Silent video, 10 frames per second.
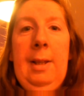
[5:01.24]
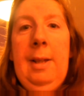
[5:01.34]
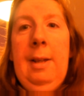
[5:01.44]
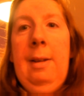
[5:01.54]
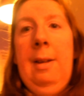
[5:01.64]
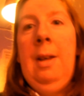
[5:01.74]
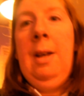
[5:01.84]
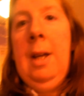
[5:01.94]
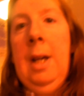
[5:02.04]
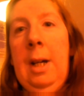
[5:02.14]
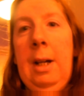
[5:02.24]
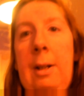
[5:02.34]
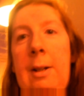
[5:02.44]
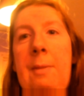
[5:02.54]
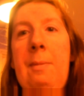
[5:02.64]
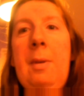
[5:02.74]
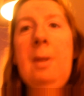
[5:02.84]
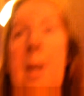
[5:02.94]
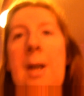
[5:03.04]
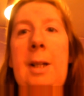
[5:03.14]
that. I
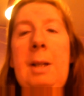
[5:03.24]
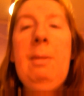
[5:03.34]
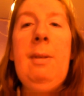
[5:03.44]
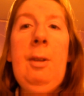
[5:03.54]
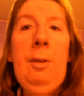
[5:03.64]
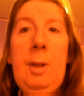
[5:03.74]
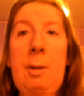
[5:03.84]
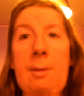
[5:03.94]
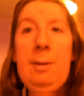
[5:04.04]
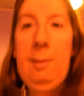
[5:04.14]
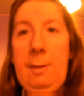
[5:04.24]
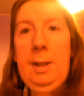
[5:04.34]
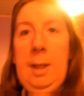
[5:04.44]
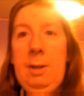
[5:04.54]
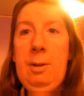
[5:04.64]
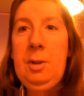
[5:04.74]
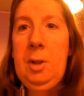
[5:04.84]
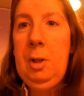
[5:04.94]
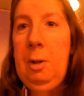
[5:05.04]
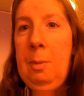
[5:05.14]
am still new to doing
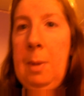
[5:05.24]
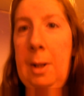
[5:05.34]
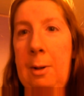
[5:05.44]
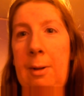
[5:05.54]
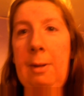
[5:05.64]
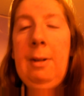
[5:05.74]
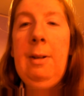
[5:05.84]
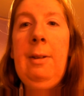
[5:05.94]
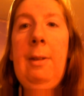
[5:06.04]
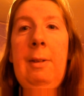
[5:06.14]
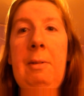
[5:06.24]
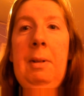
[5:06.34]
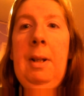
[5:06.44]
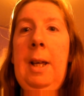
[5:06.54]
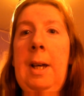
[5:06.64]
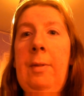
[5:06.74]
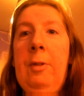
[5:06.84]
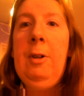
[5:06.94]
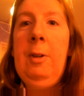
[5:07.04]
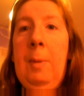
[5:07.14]
YouTube. I only started doing it
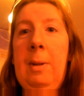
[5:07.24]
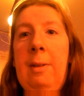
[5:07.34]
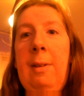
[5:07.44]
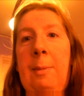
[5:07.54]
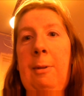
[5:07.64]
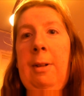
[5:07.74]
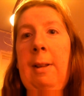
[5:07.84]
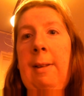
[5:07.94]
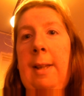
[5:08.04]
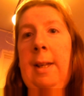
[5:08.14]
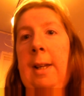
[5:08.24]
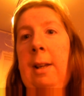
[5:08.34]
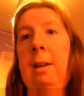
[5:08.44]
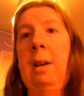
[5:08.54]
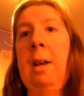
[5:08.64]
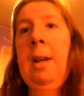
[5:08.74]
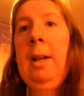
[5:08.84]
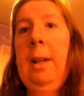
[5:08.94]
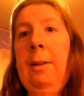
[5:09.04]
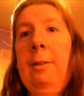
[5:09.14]
after I went to Summer in the City
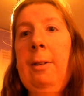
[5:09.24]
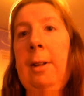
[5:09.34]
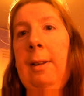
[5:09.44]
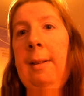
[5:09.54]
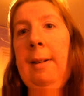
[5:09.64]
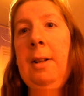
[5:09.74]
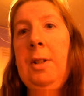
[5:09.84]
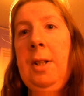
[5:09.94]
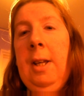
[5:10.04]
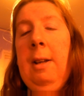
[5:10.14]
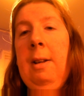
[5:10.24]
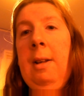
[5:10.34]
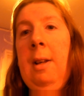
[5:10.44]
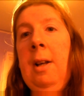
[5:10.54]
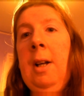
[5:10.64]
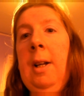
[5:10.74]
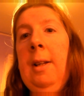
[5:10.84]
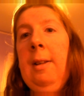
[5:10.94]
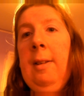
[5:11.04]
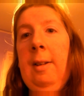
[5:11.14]
in August last year.
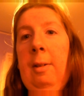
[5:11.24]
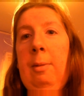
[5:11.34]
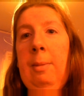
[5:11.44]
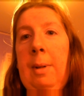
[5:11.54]
So